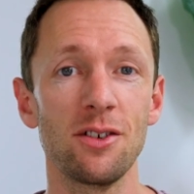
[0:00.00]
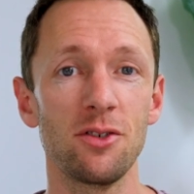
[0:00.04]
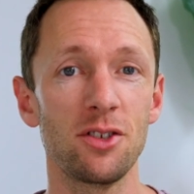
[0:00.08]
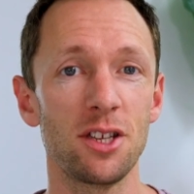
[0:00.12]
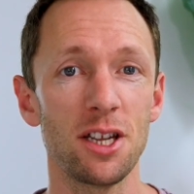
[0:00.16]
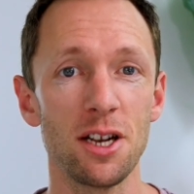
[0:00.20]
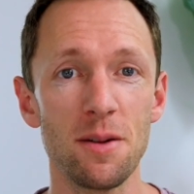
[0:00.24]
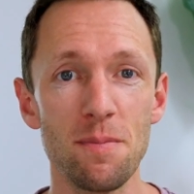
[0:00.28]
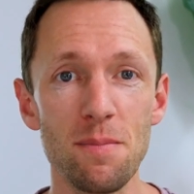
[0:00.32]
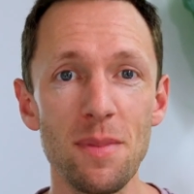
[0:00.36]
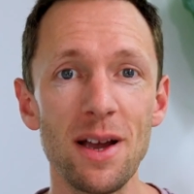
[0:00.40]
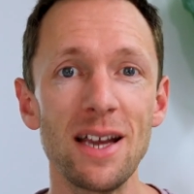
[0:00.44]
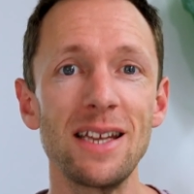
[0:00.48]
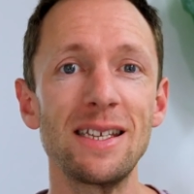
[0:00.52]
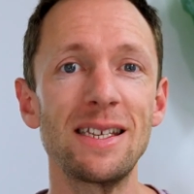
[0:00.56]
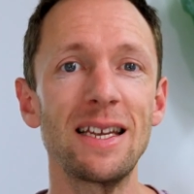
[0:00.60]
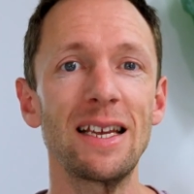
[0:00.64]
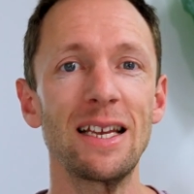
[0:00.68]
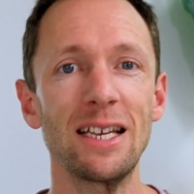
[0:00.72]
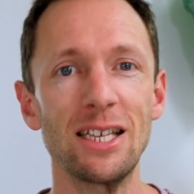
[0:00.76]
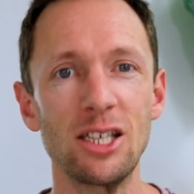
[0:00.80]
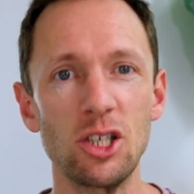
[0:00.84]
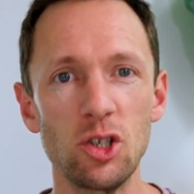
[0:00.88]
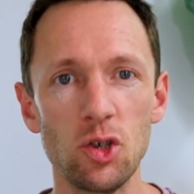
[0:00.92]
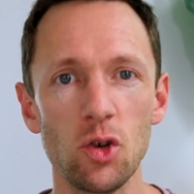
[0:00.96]
So it's an
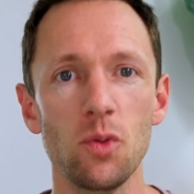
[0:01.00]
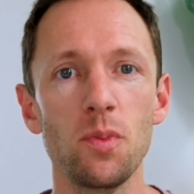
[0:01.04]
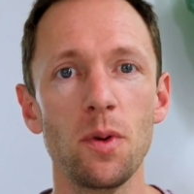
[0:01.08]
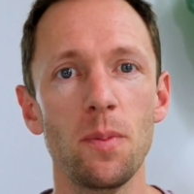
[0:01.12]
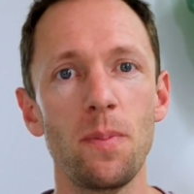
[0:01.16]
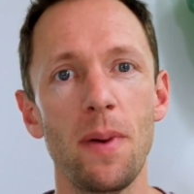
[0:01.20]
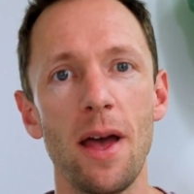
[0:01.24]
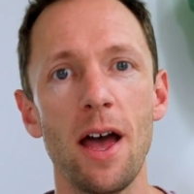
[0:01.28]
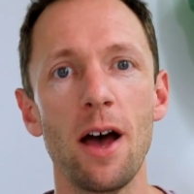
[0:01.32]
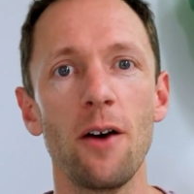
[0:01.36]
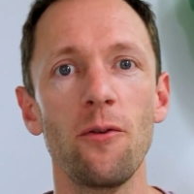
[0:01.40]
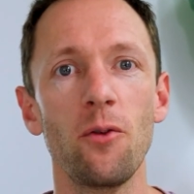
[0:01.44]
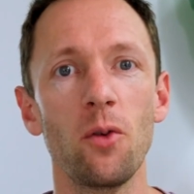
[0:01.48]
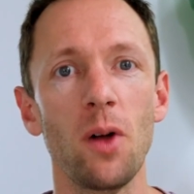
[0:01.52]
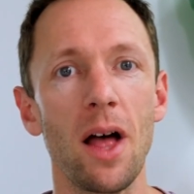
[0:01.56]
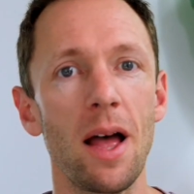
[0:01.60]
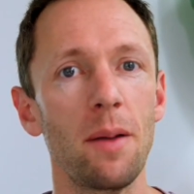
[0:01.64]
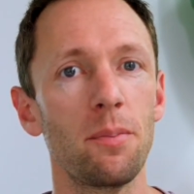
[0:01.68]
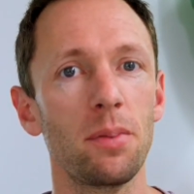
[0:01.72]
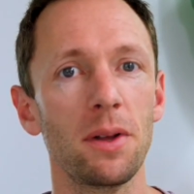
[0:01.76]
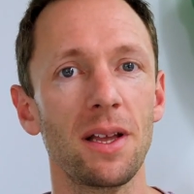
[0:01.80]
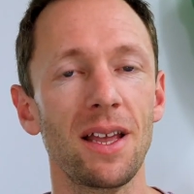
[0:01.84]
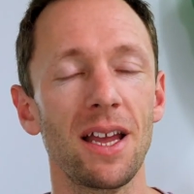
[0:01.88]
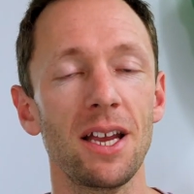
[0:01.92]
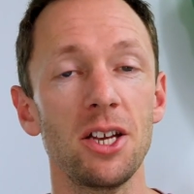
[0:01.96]
amazing, super powerful
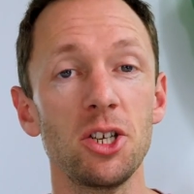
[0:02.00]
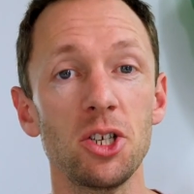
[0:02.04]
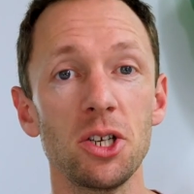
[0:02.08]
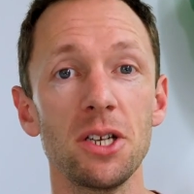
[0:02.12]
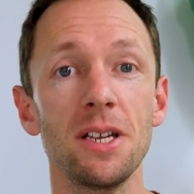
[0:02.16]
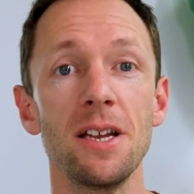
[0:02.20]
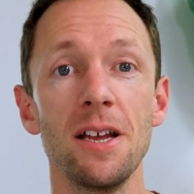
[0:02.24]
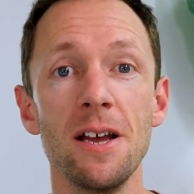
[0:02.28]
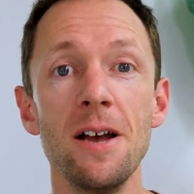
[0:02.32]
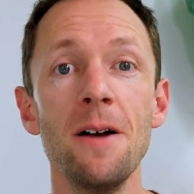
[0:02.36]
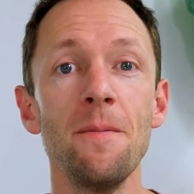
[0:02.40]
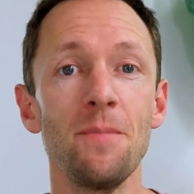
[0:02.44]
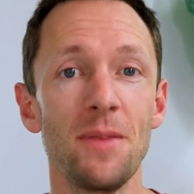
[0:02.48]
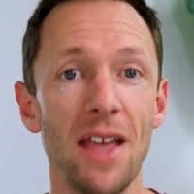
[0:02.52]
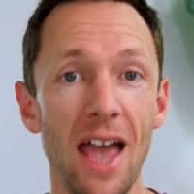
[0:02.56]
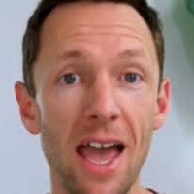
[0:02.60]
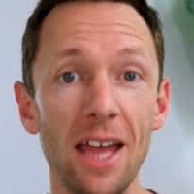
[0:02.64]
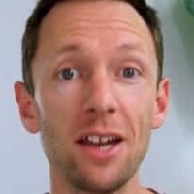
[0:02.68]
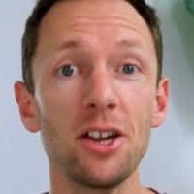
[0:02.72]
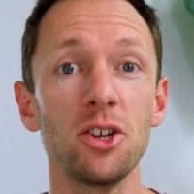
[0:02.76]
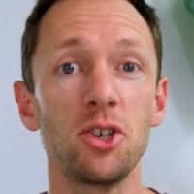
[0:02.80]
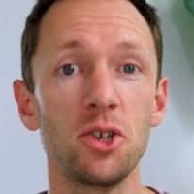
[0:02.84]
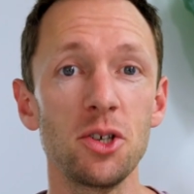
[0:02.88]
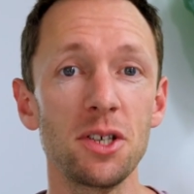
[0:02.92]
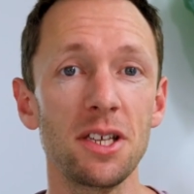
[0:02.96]
application,
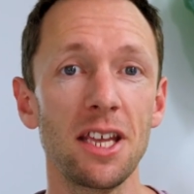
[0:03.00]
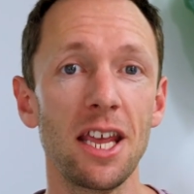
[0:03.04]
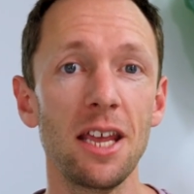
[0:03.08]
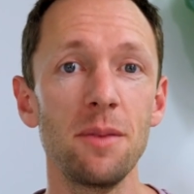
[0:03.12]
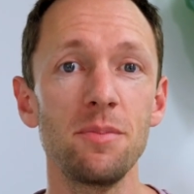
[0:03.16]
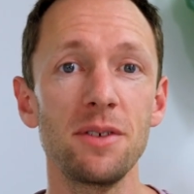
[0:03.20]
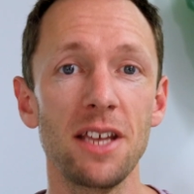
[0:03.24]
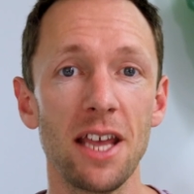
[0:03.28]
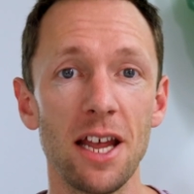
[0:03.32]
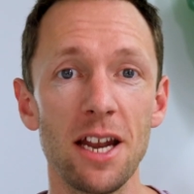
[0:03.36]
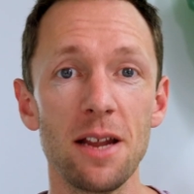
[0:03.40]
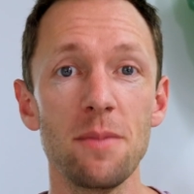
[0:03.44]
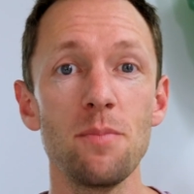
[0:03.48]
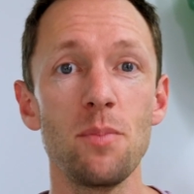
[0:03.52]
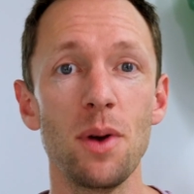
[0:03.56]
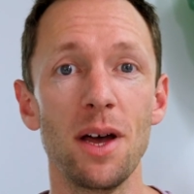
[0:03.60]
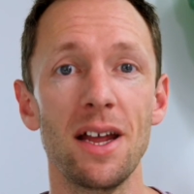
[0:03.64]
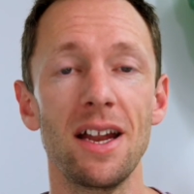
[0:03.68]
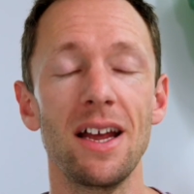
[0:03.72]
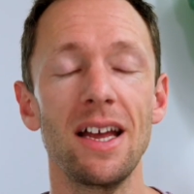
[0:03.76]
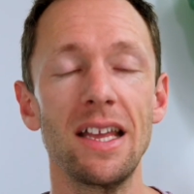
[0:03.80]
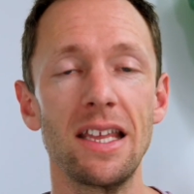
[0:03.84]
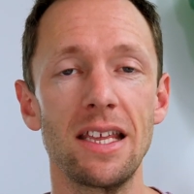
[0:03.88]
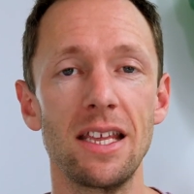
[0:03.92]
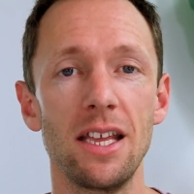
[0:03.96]
and it just keeps getting
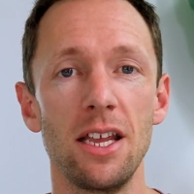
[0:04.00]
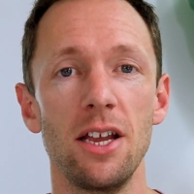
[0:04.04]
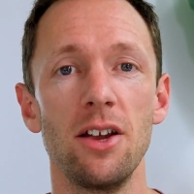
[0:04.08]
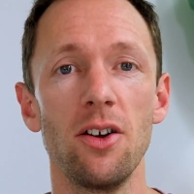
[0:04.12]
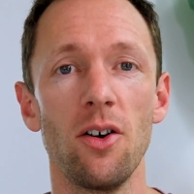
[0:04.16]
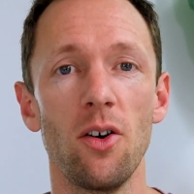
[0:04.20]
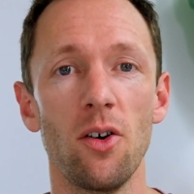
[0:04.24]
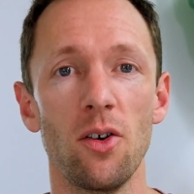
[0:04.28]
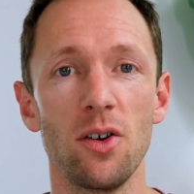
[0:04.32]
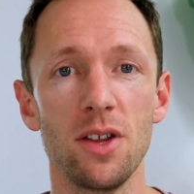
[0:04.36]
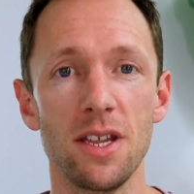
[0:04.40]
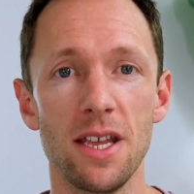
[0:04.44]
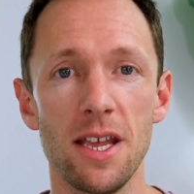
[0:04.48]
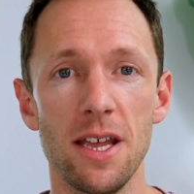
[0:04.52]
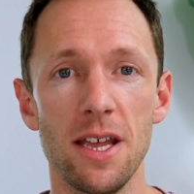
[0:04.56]
better year on